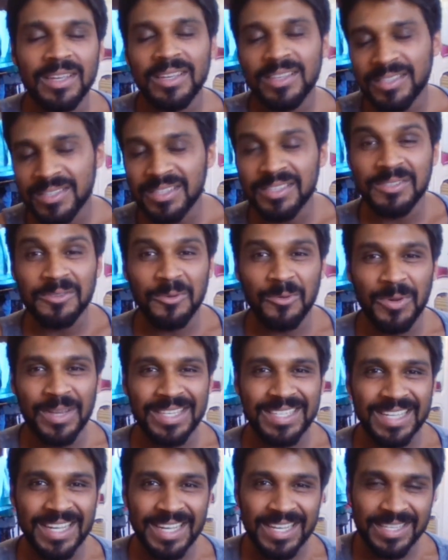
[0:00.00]
So as
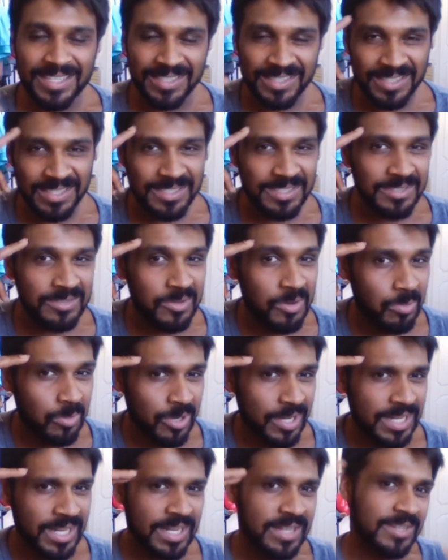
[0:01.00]
always, guys, this is your
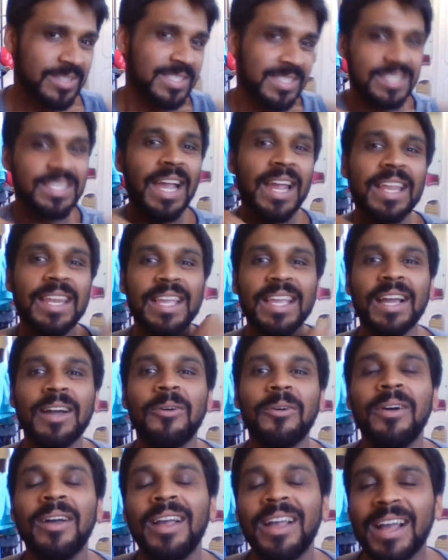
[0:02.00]
boy Dino signing
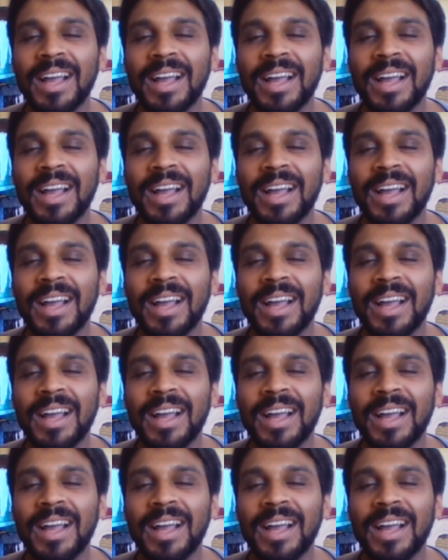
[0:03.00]
out,